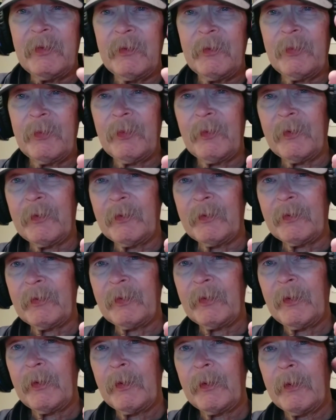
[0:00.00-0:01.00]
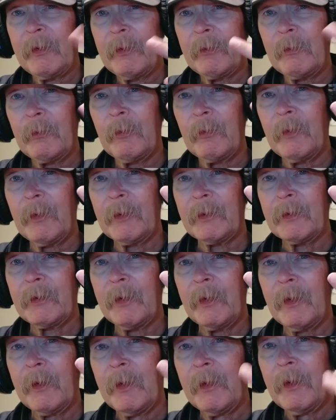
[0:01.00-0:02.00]
two things.
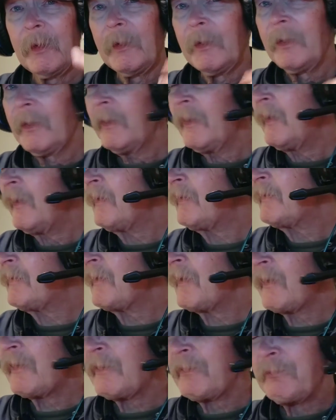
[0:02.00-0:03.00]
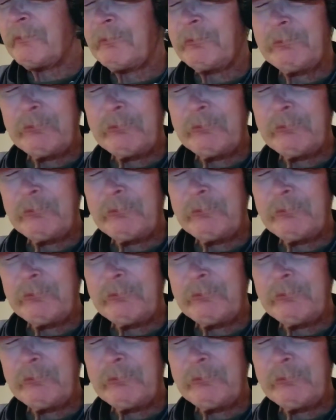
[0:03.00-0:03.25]
One, it just